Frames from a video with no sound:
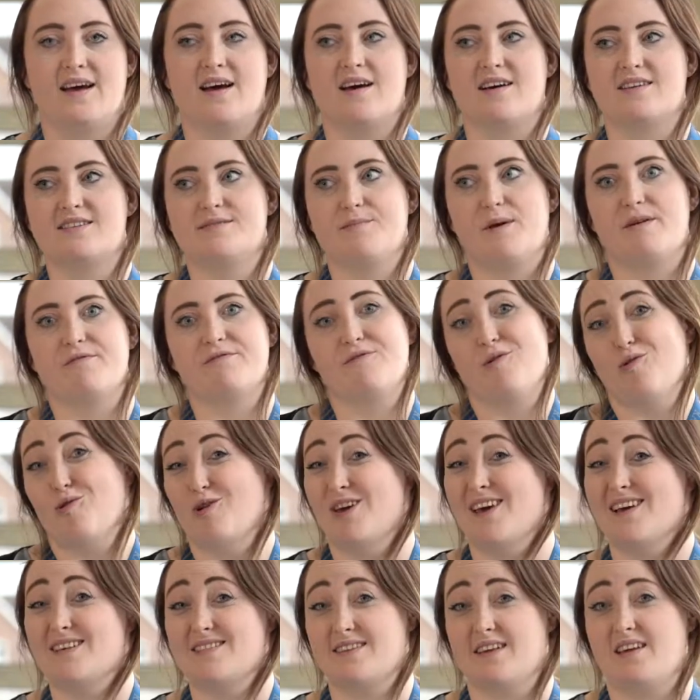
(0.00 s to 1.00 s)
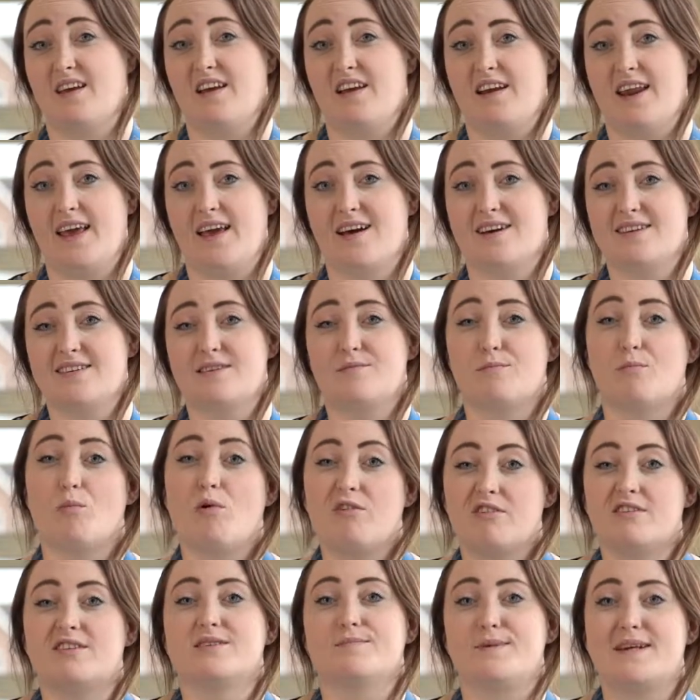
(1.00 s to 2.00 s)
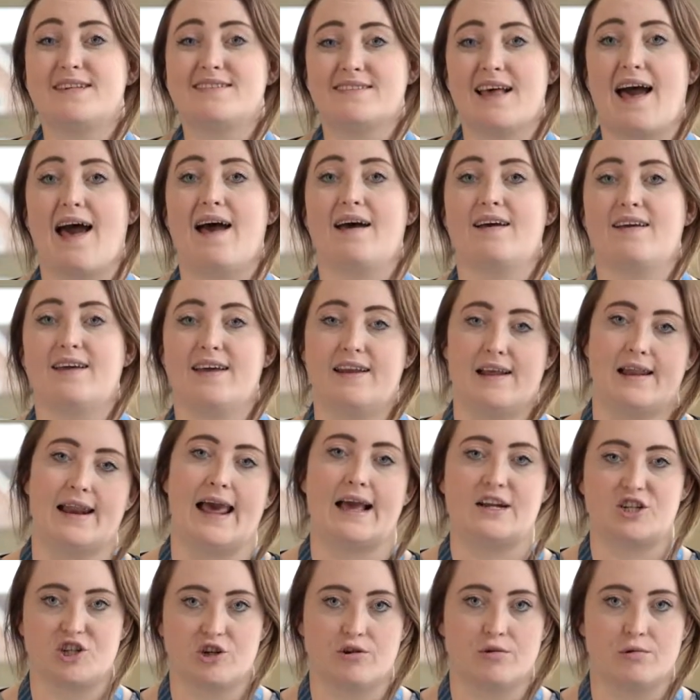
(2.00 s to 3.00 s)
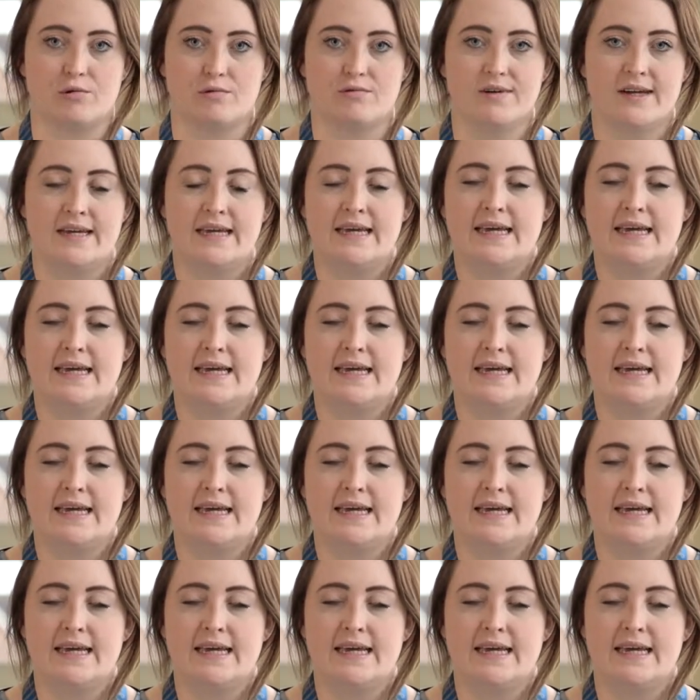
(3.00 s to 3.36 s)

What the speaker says: I spent 4 years at uni, I didn't want to be sat in a lecture hall.